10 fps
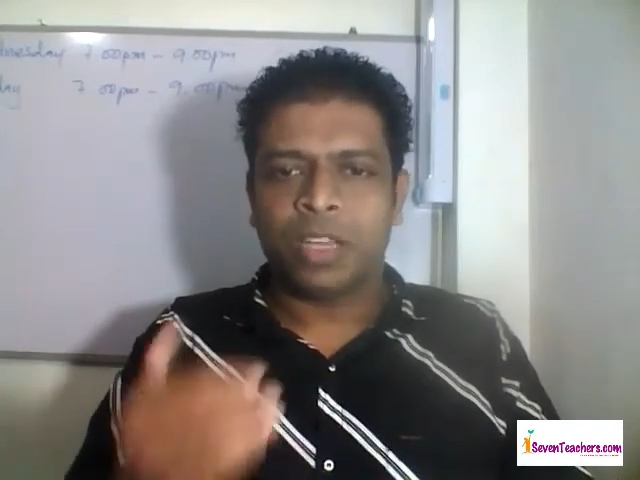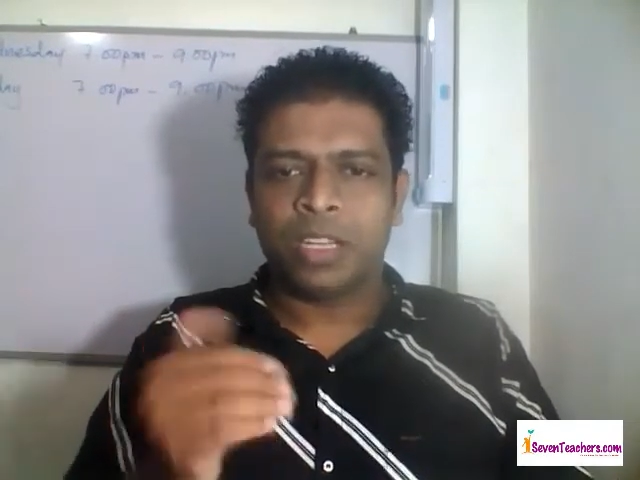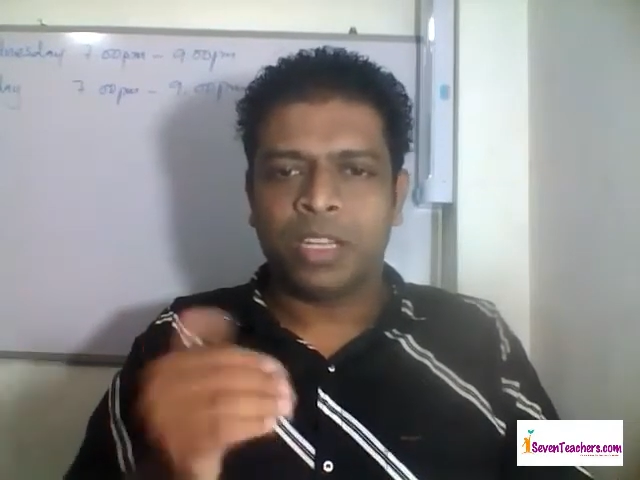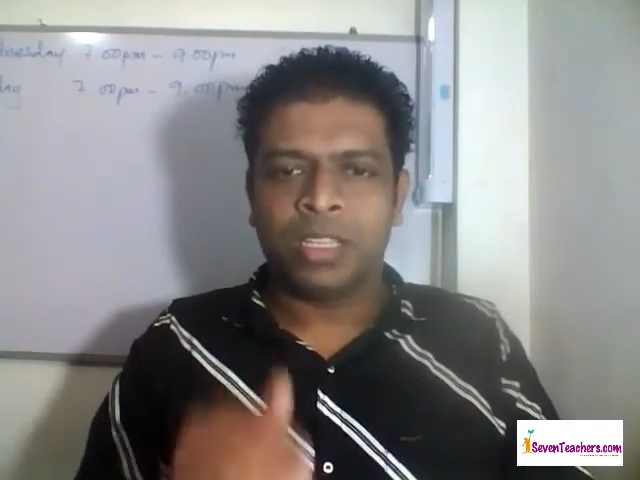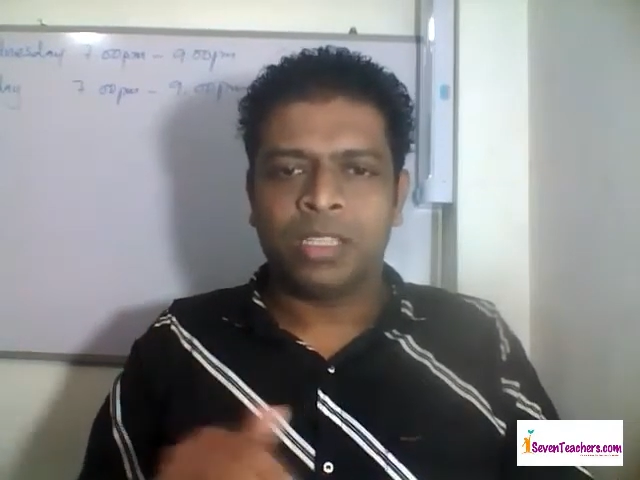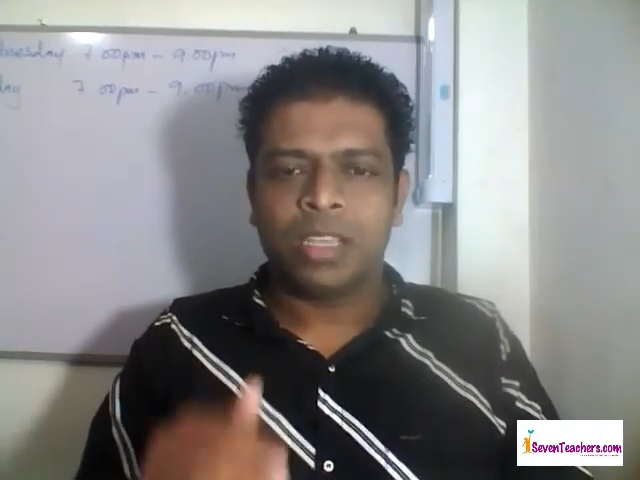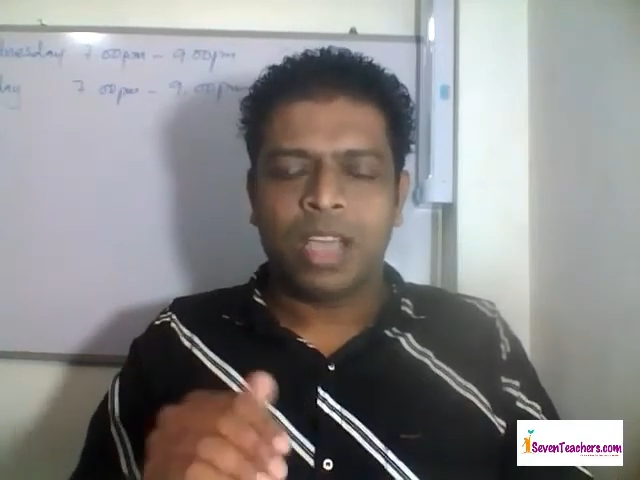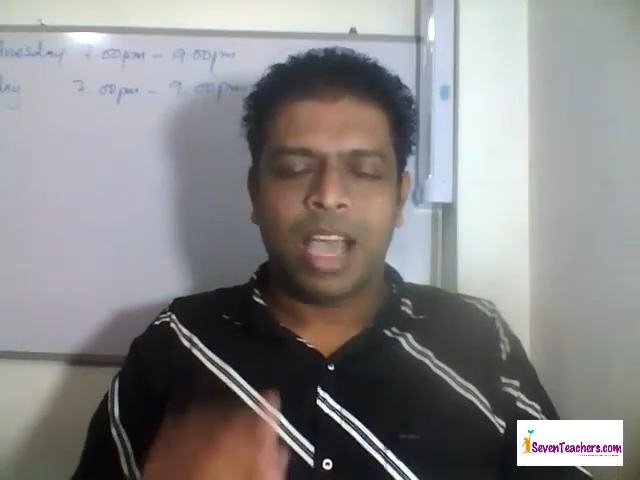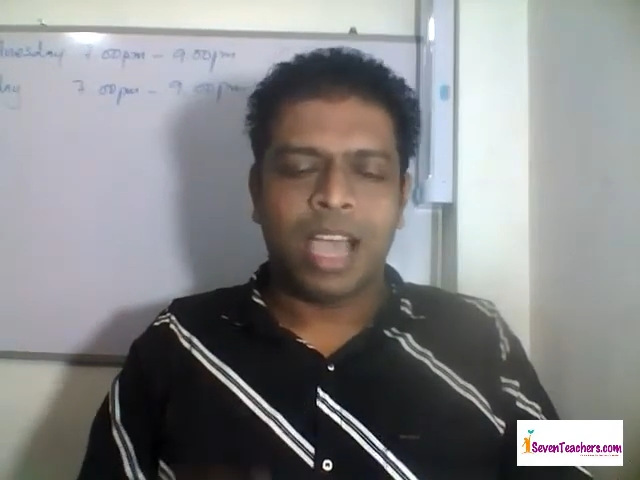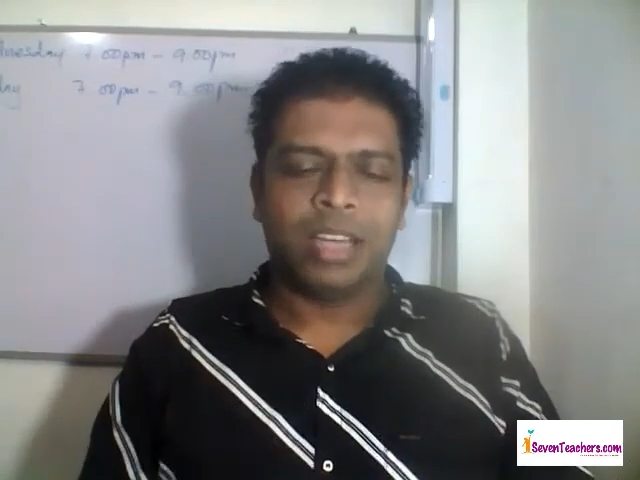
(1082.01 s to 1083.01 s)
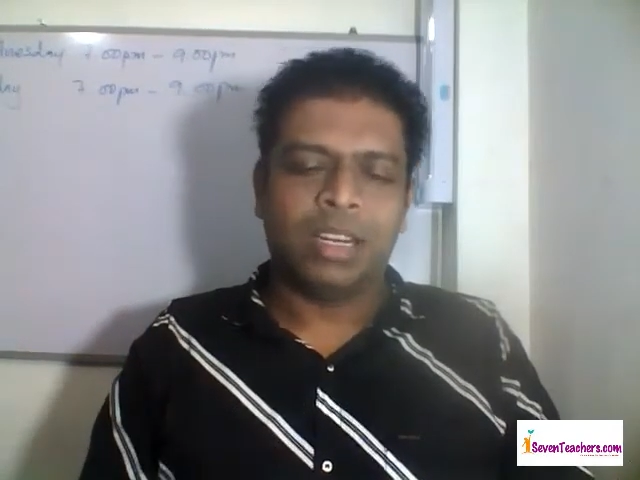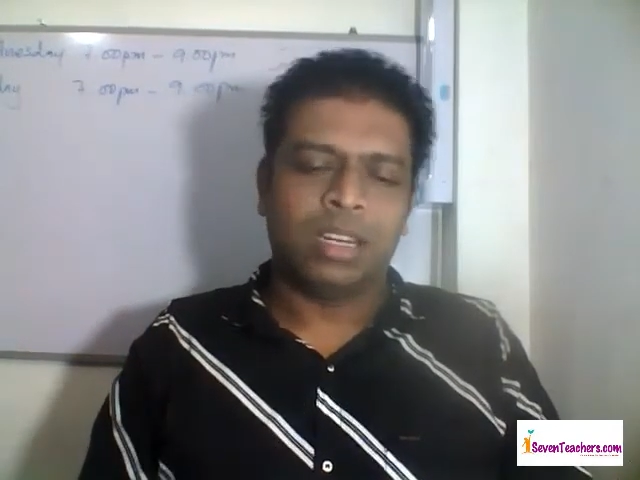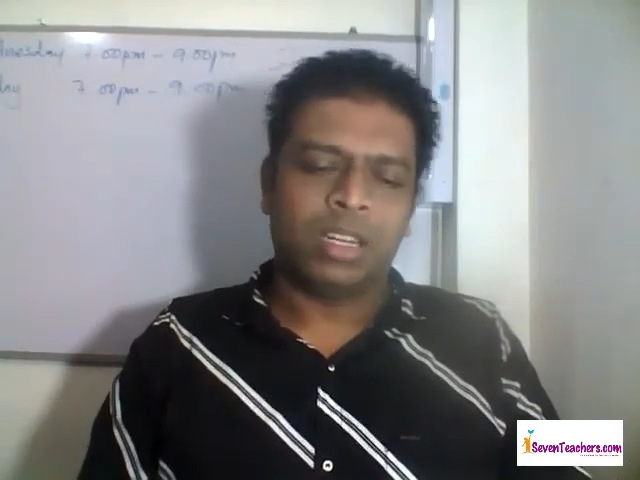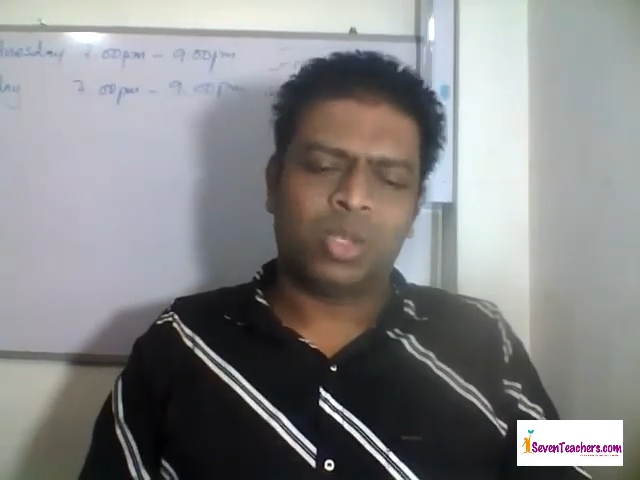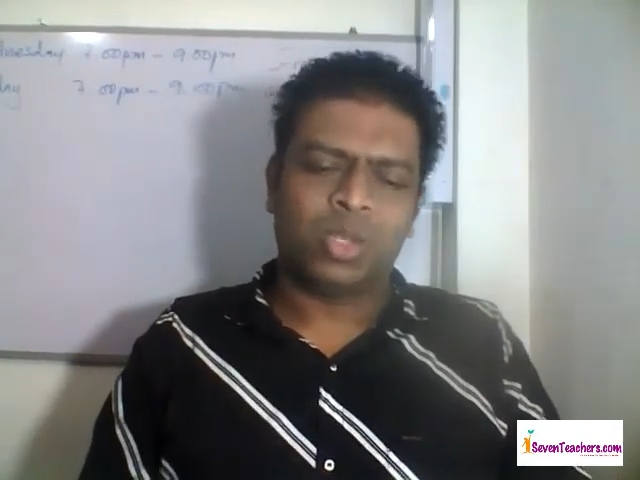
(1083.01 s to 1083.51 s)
finding his identity.